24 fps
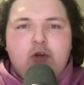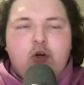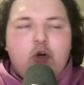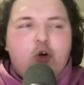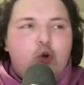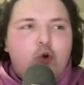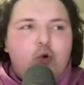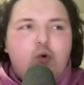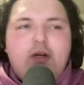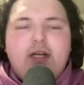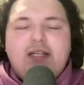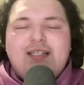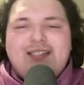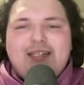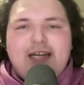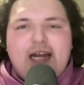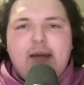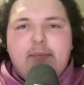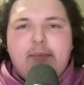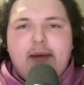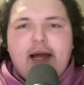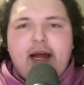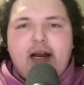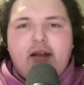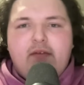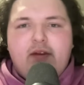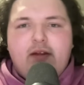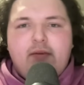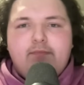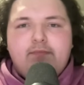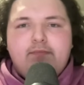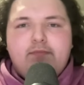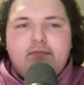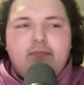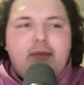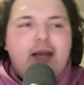Who could snap out of
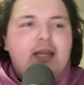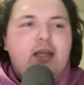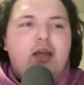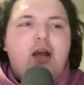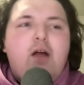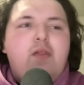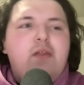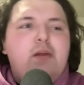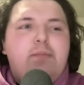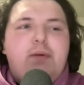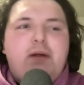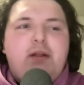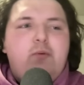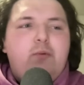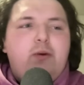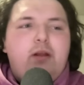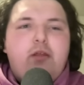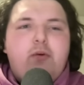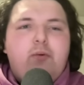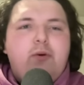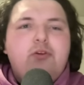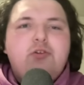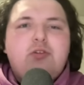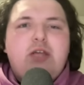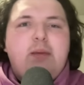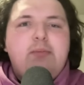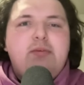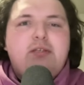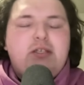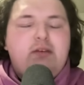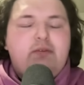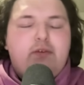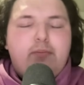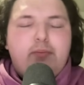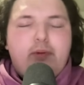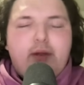it? Mike Conley played one of the worst games
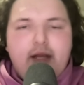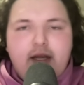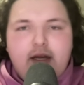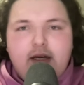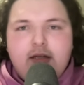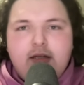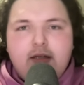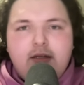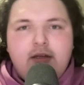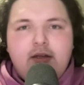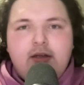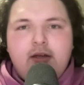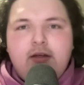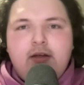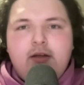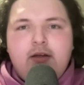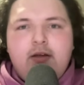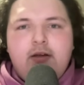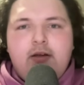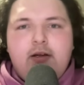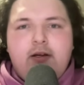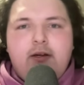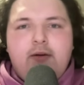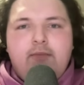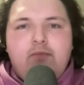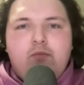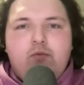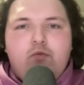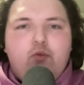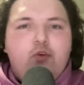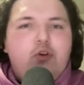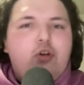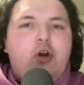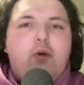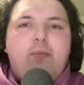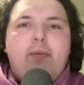he's ever played.
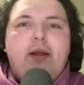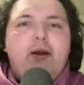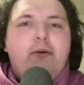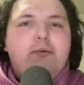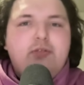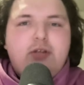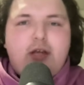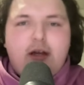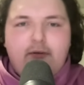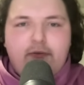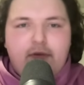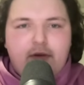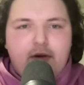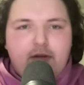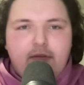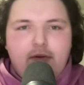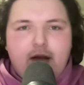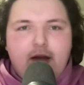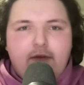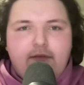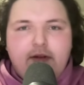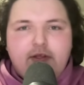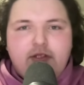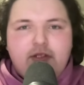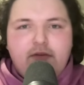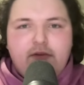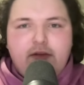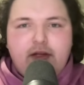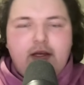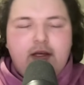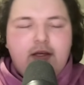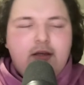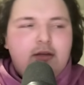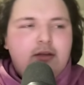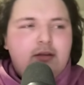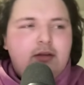Rudy Gobert was awful
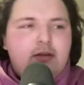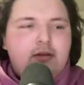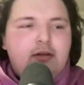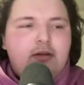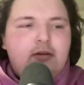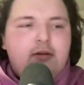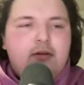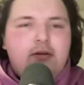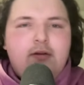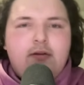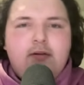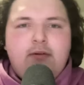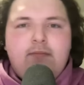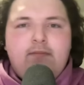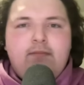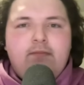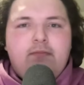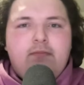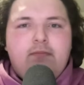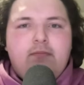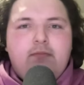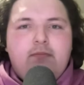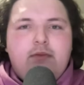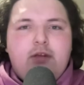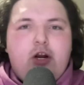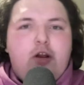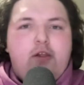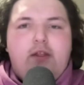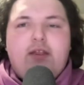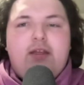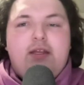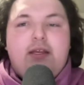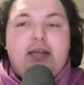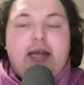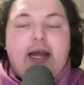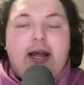offensively. Carl
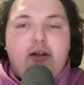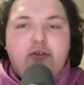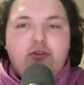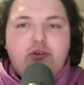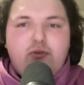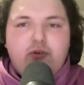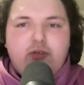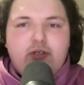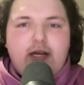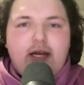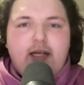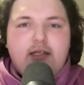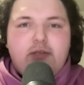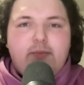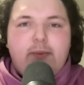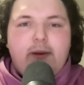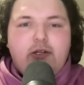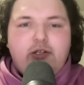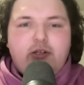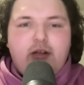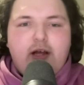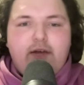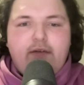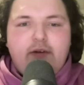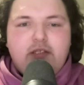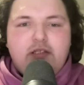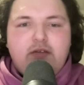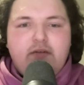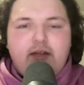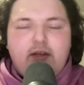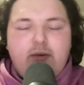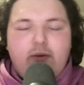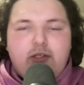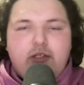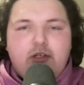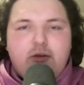Anthony Towns was not special
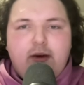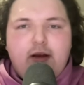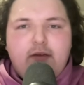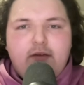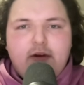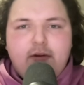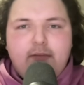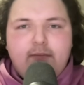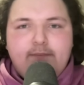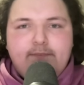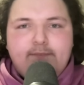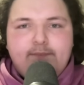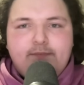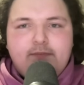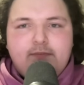offensively whatsoever.